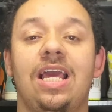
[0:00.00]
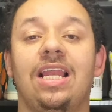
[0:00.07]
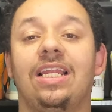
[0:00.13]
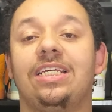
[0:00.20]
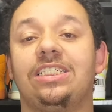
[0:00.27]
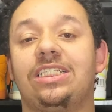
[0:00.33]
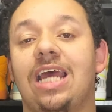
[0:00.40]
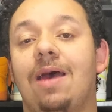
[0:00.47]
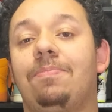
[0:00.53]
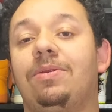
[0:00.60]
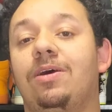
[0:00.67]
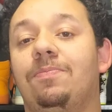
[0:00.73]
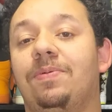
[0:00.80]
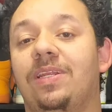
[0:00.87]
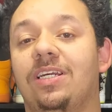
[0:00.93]
Let's chop it
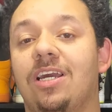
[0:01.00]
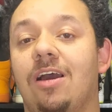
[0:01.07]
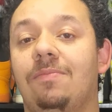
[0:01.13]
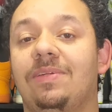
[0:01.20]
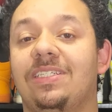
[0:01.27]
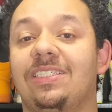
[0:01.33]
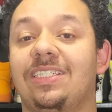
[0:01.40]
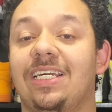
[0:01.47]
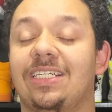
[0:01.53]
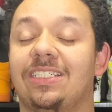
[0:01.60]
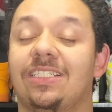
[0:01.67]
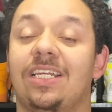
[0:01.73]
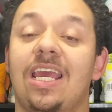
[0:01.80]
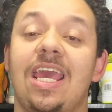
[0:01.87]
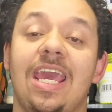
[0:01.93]
up in the comment section.